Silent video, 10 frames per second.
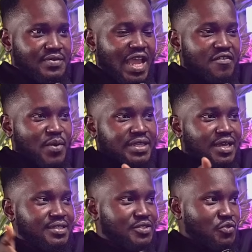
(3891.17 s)
Everybody
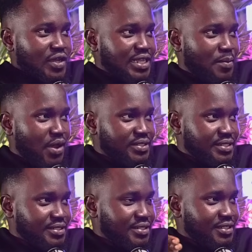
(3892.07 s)
else is talking about
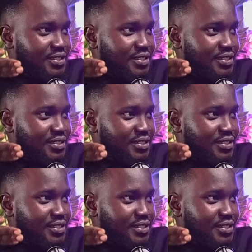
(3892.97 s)
it.